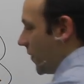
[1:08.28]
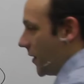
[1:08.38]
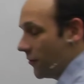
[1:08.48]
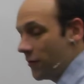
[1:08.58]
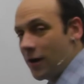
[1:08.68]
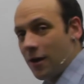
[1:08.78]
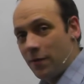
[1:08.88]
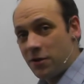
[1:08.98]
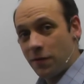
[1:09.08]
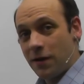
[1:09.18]
field
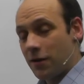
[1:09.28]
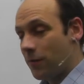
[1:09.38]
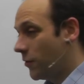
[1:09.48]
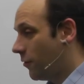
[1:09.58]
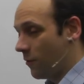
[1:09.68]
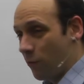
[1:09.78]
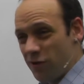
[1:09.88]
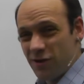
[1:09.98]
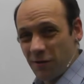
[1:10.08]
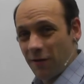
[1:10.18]
between them, or it
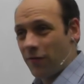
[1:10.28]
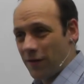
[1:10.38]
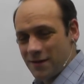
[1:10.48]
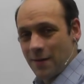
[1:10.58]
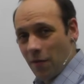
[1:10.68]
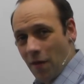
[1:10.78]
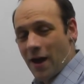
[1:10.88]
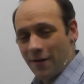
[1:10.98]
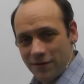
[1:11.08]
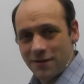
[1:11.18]
would do if, except that they
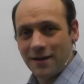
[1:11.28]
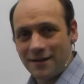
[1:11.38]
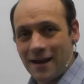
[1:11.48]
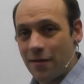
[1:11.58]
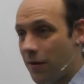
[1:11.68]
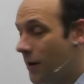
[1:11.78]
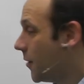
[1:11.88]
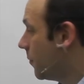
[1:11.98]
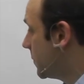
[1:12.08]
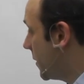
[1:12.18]
have to stay together,
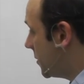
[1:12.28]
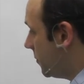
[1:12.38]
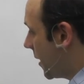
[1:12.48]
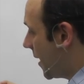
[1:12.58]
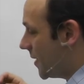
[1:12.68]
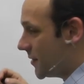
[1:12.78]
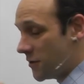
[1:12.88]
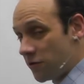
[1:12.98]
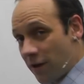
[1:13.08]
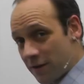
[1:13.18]
which means you get
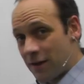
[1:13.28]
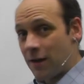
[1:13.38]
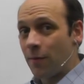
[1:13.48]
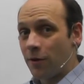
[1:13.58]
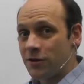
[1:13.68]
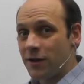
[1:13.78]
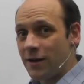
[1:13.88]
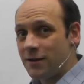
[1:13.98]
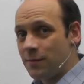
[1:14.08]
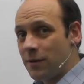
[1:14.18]
stress
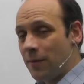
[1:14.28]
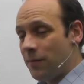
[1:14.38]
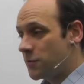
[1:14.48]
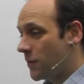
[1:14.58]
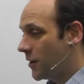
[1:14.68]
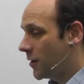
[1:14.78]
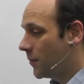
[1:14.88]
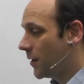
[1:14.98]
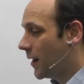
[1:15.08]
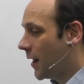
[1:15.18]
inhomogeneities in between
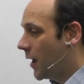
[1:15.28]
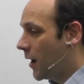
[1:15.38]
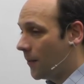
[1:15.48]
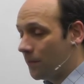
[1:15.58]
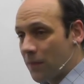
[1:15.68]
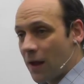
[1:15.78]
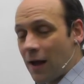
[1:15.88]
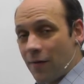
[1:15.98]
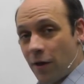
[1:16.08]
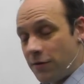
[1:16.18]
them, and
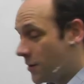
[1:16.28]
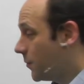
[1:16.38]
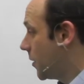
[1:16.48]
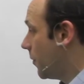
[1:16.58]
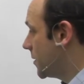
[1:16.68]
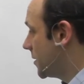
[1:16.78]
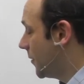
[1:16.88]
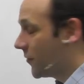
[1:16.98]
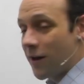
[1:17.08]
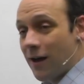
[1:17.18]
those can be quite
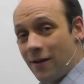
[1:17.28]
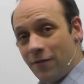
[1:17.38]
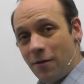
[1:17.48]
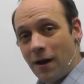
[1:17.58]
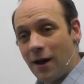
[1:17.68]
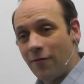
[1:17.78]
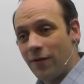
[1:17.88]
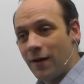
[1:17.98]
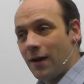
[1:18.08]
significant. And if you have